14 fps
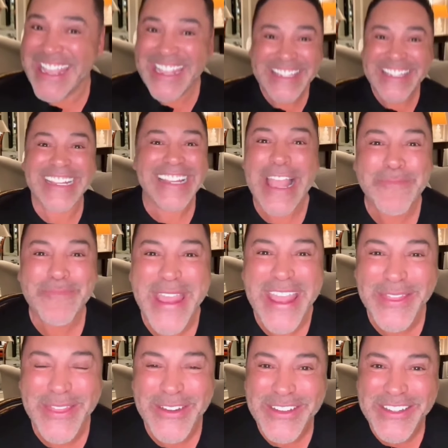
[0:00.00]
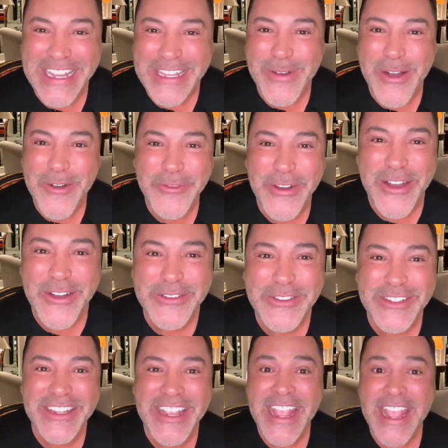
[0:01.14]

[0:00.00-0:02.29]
It's Clapback Thursdays, mofos.